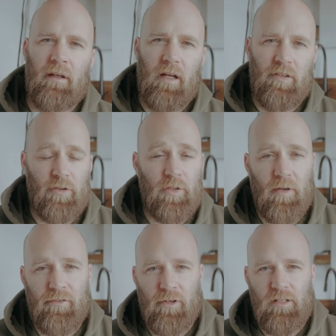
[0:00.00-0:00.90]
I talked to
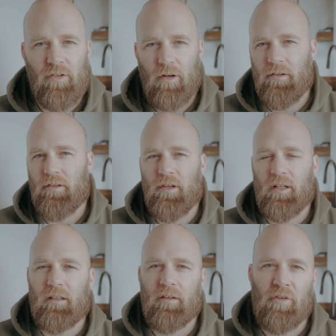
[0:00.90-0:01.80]
my friend Jonathan
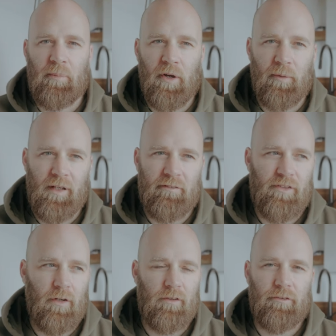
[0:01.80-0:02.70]
Suckling, who's a pro wedding
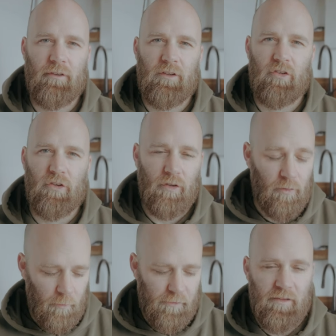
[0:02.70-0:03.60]
photographer and
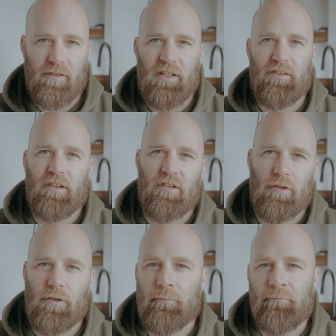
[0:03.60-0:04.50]
shoots with the
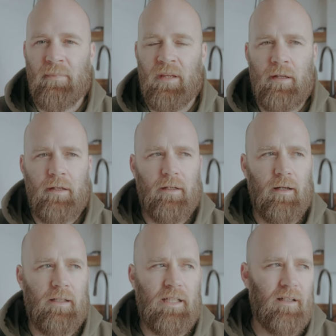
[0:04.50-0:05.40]
Z6
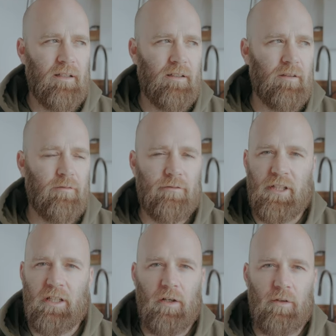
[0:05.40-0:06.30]
II. He had a
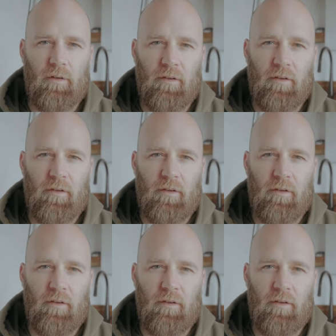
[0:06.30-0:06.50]
video